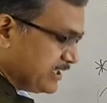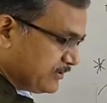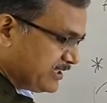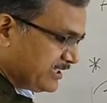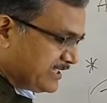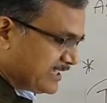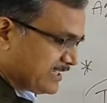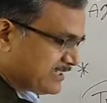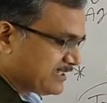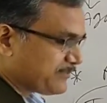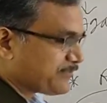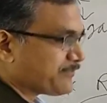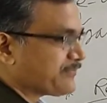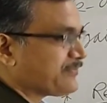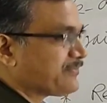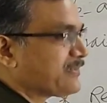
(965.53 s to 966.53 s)
duty,
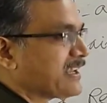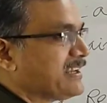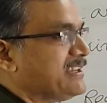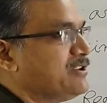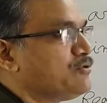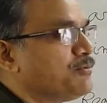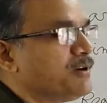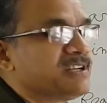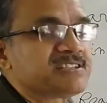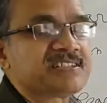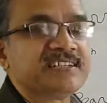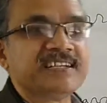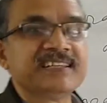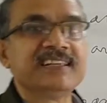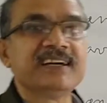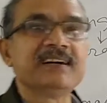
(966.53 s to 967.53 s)
that you must
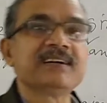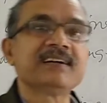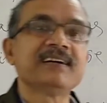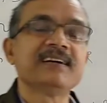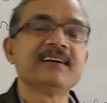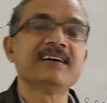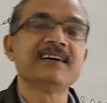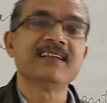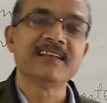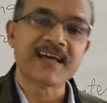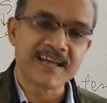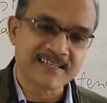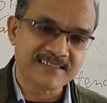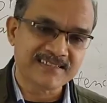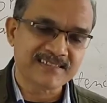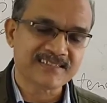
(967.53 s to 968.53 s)
read the
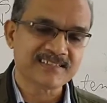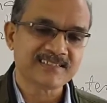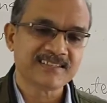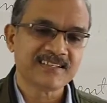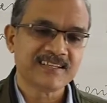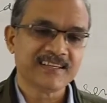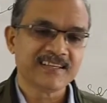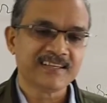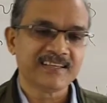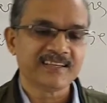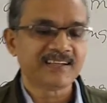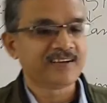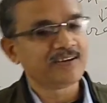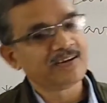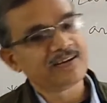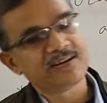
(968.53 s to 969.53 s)
lines
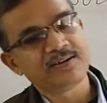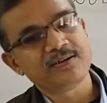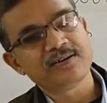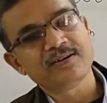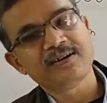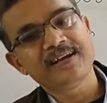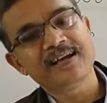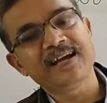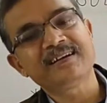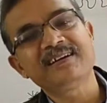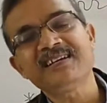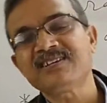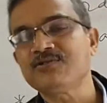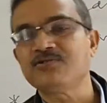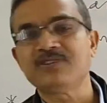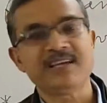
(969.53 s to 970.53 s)
at
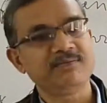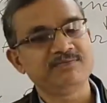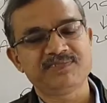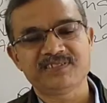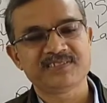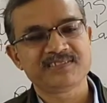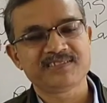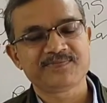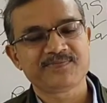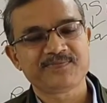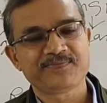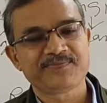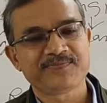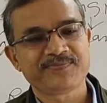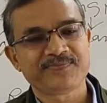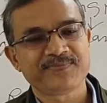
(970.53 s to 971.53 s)
least 2 times.
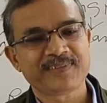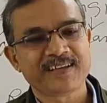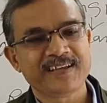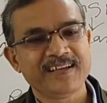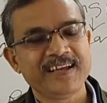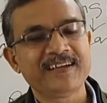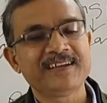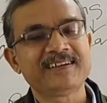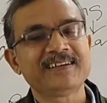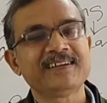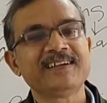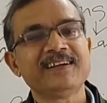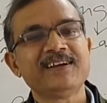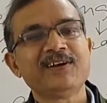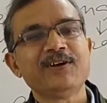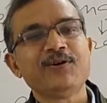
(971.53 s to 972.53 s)
And
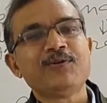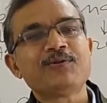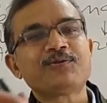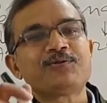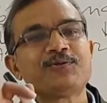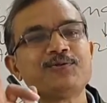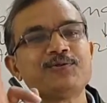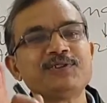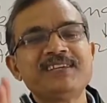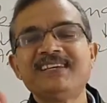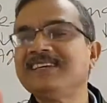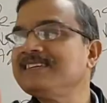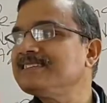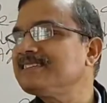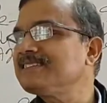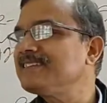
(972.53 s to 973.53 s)
2
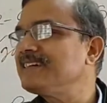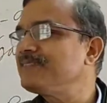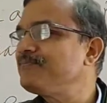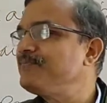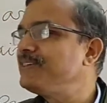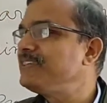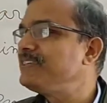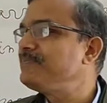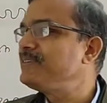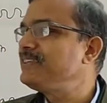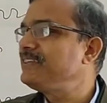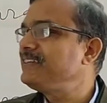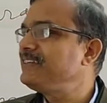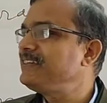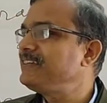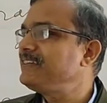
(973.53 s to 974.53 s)
things are very,
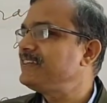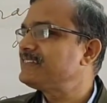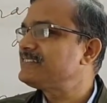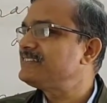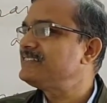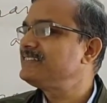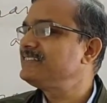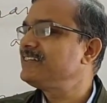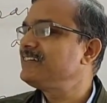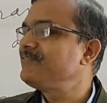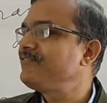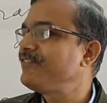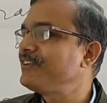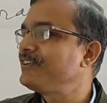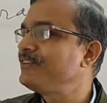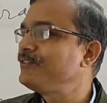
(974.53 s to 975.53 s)
very essential
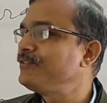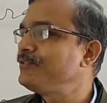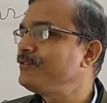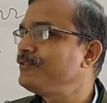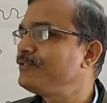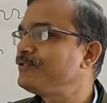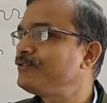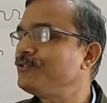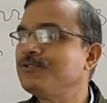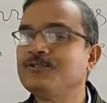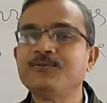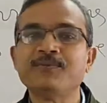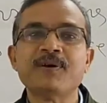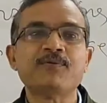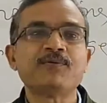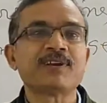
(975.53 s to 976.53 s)
for you
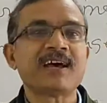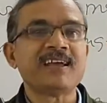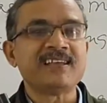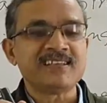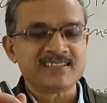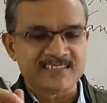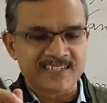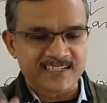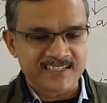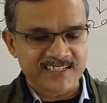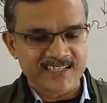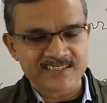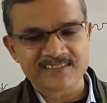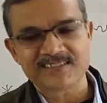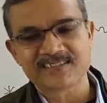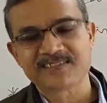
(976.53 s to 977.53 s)
to memorize. That
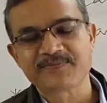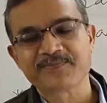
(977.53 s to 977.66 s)
is,